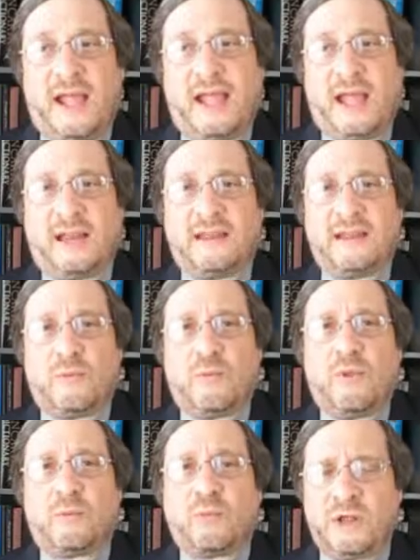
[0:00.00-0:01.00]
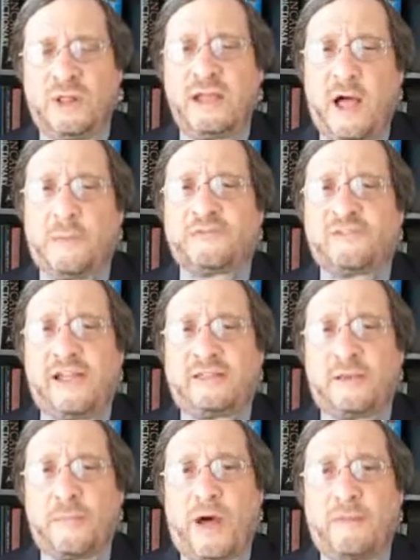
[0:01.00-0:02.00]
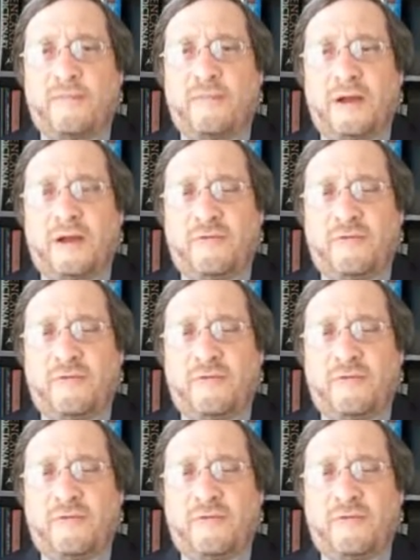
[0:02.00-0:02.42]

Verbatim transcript: and it will really help set them up